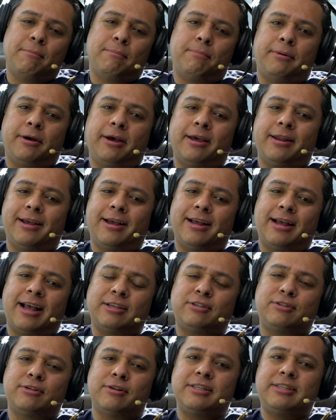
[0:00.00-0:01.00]
But uh,
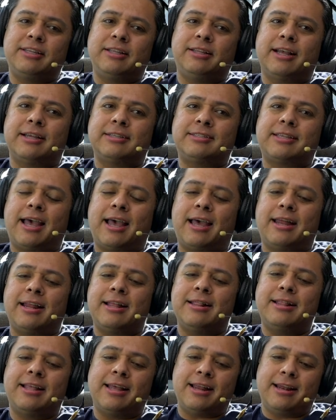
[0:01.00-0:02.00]
as soon as he does that,
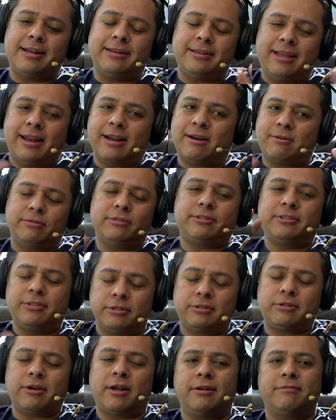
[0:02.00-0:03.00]
and then you know, we're
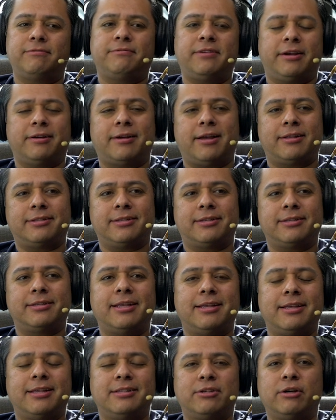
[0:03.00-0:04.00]
just trying to figure out the
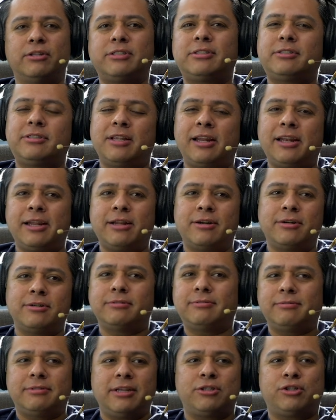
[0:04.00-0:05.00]
so it's well,
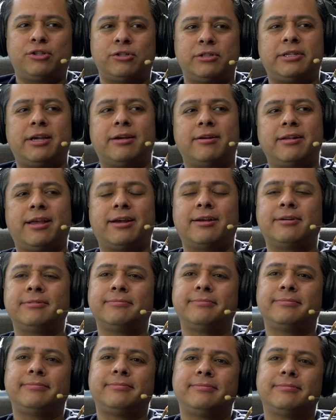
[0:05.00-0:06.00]
little I, issues here and there.